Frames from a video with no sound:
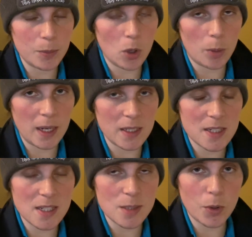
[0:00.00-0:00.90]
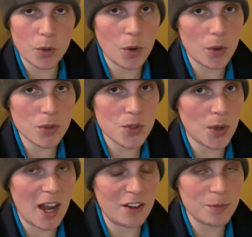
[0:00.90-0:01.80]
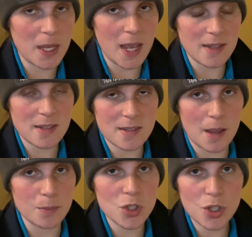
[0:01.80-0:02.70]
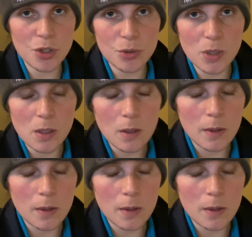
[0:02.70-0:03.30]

abnormalities, but are also have PSSM too.